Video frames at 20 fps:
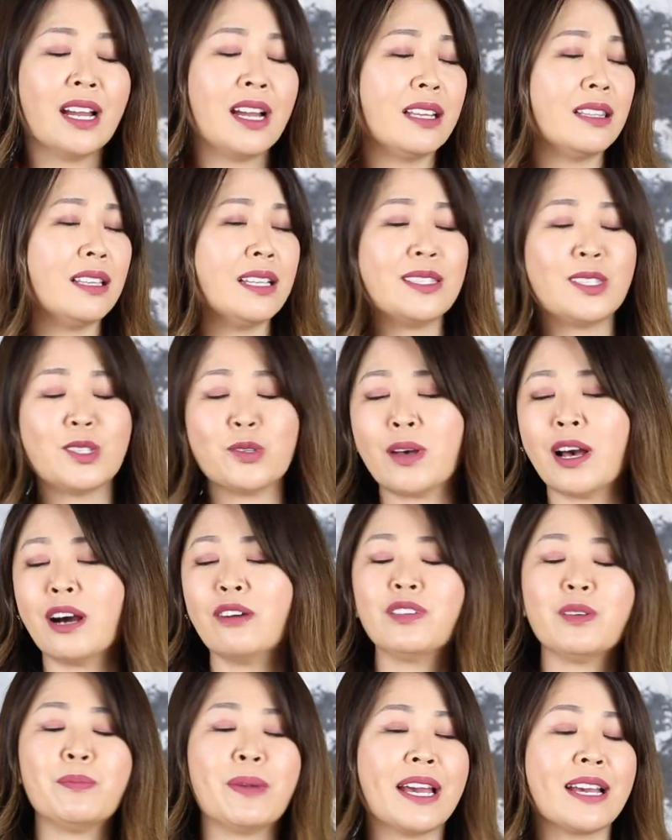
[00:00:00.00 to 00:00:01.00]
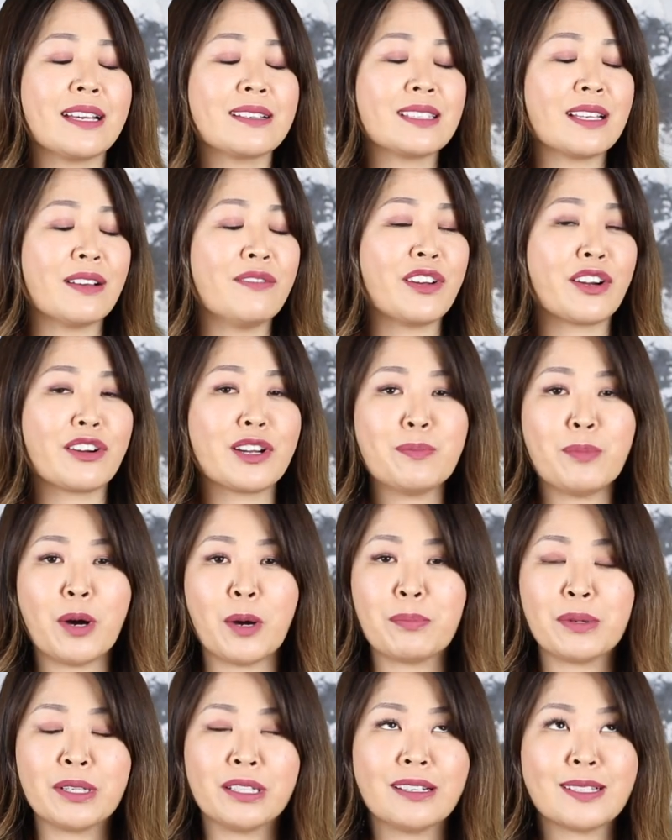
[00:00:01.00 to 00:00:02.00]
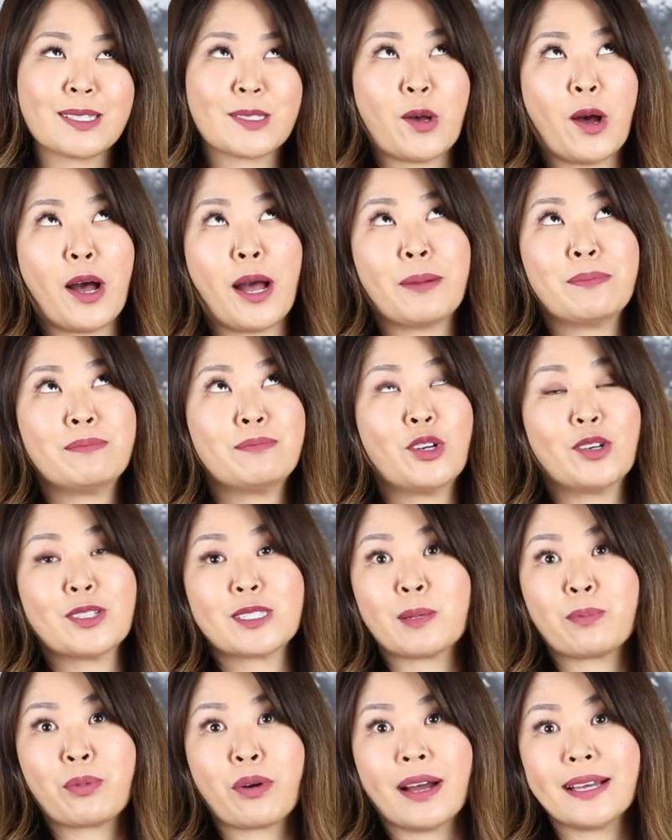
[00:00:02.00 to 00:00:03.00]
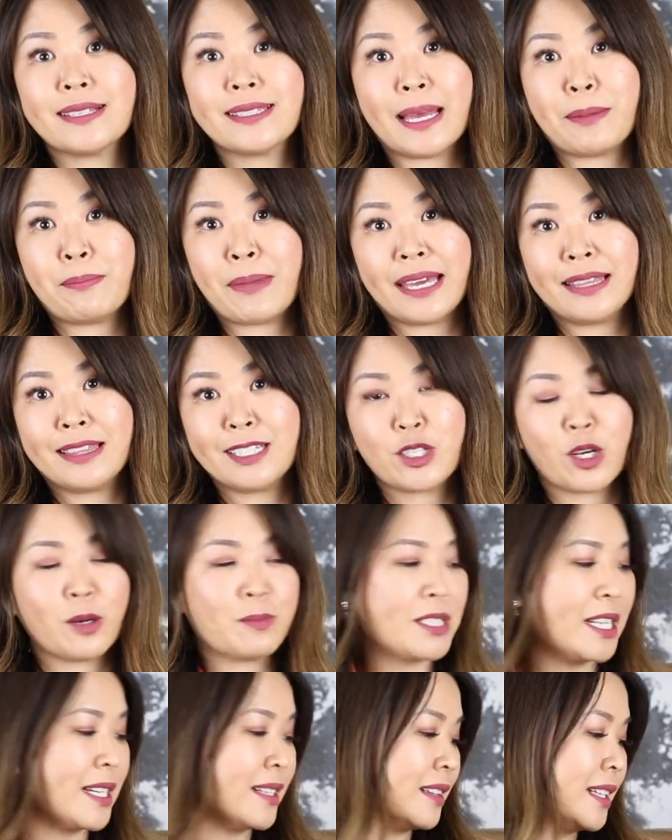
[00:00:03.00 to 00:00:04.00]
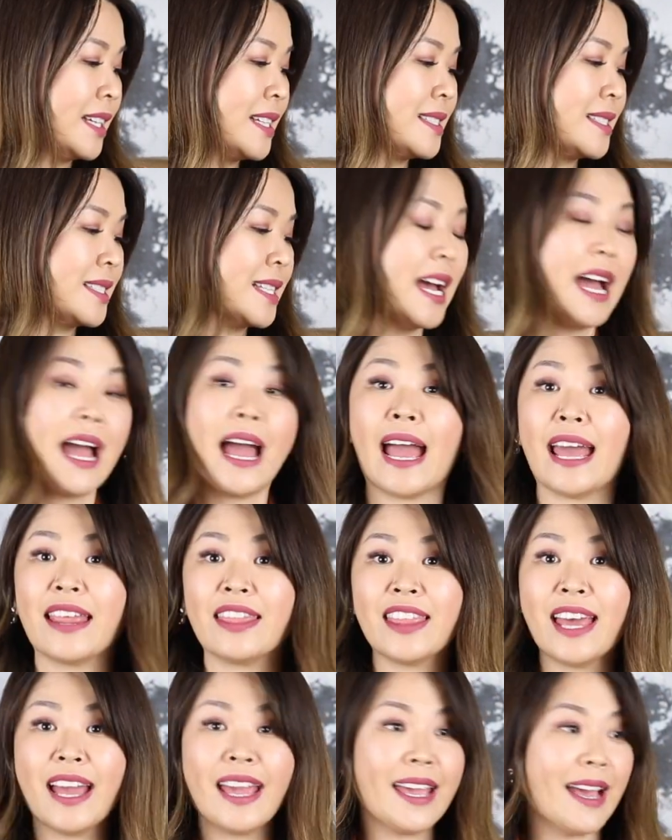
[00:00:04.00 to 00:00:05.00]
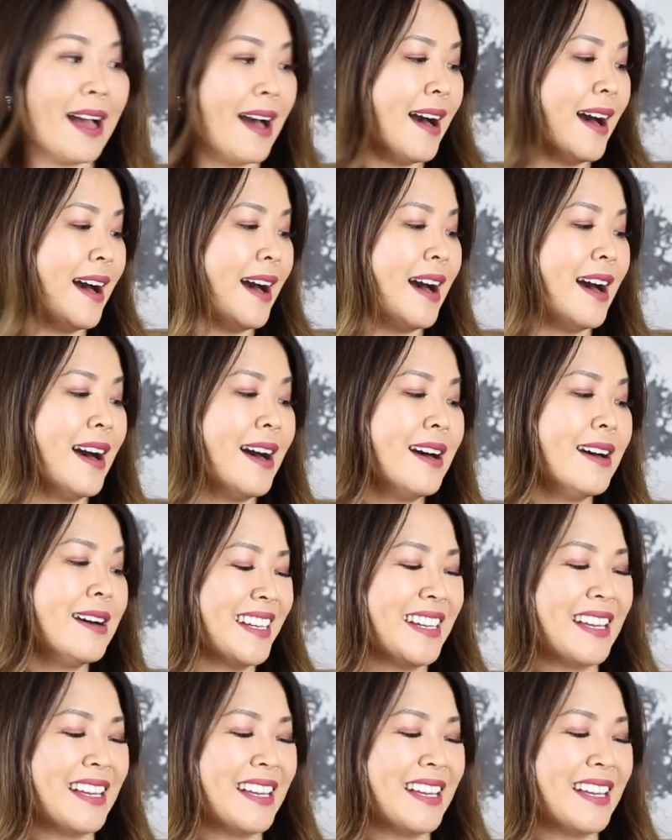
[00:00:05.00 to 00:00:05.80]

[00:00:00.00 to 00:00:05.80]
These two LV bags are very popular, so I'm not surprised they made the top 10 list, and they are